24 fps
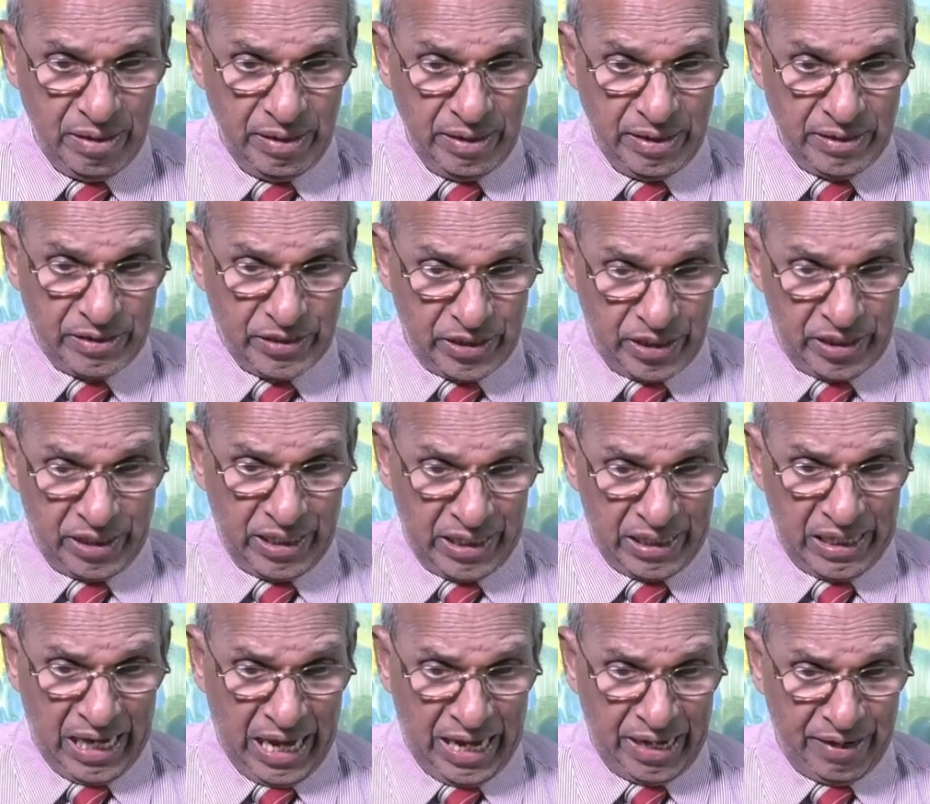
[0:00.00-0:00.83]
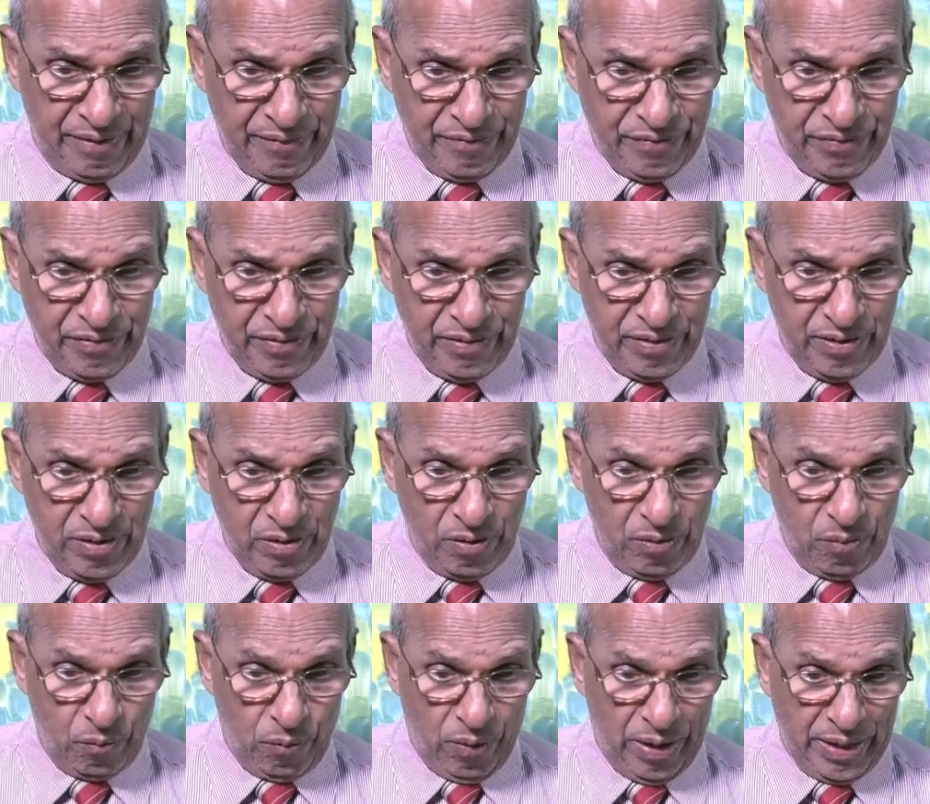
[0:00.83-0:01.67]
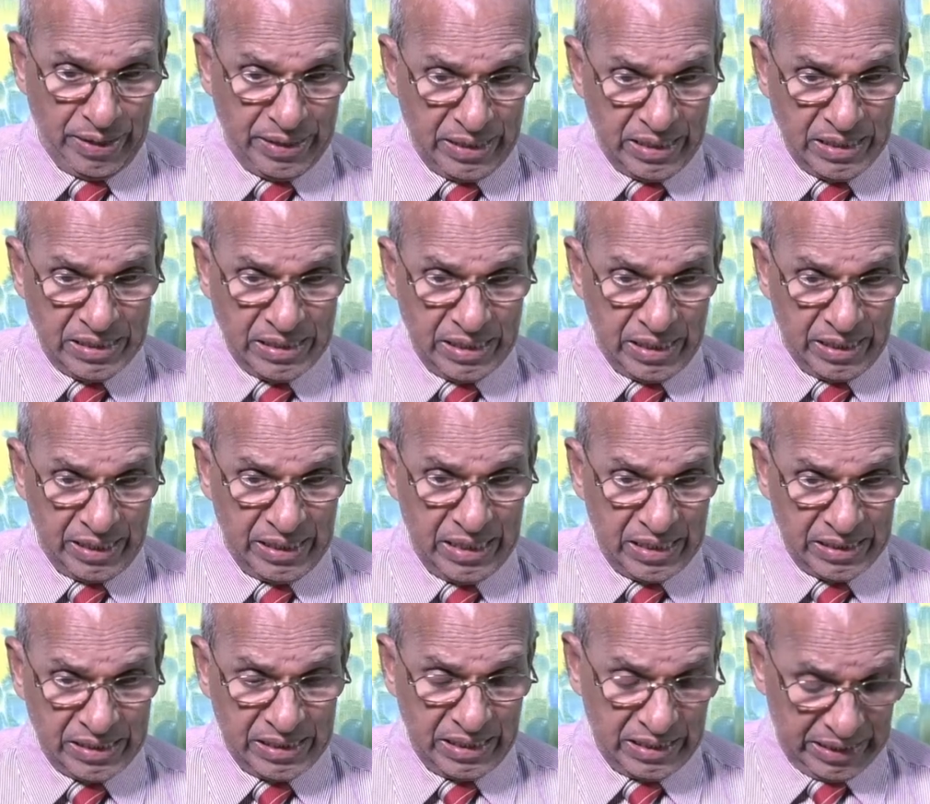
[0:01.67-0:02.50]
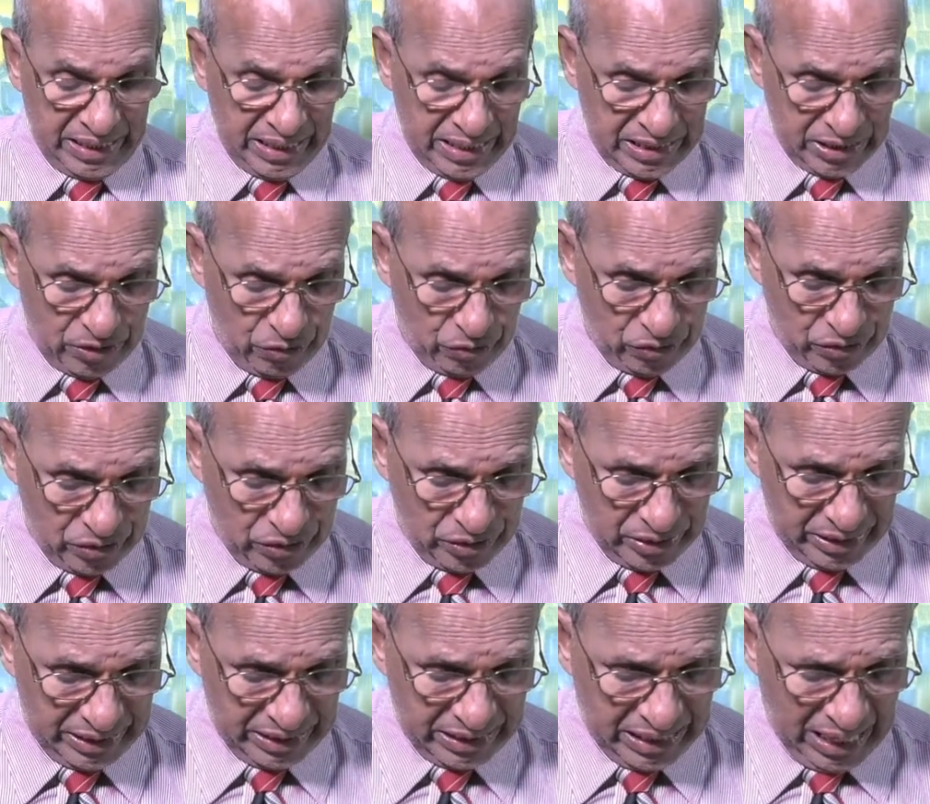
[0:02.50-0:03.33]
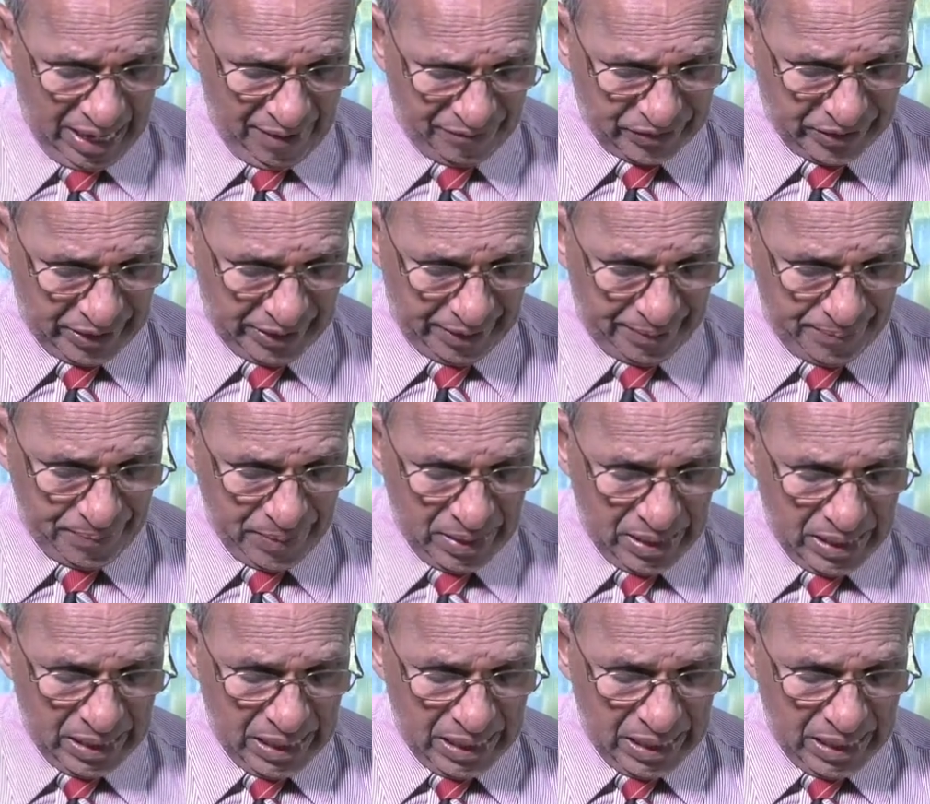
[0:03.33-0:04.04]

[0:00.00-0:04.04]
eternal life, what is the real thing they should seek after.